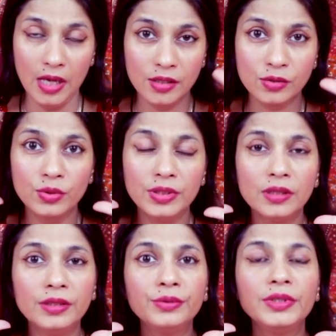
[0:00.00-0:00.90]
So
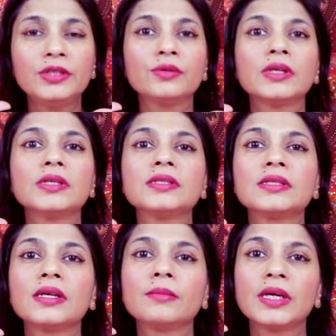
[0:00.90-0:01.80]
here you need to
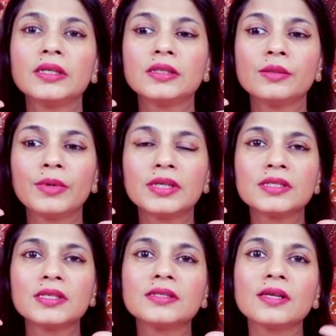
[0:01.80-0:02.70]
understand, my dear
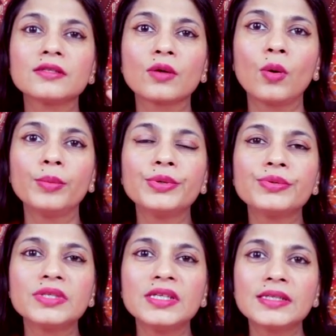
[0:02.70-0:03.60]
ones, is that Scorpio
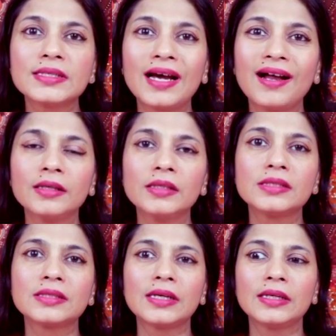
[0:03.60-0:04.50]
seeks
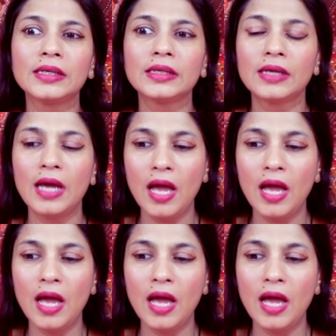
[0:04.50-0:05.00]
understanding.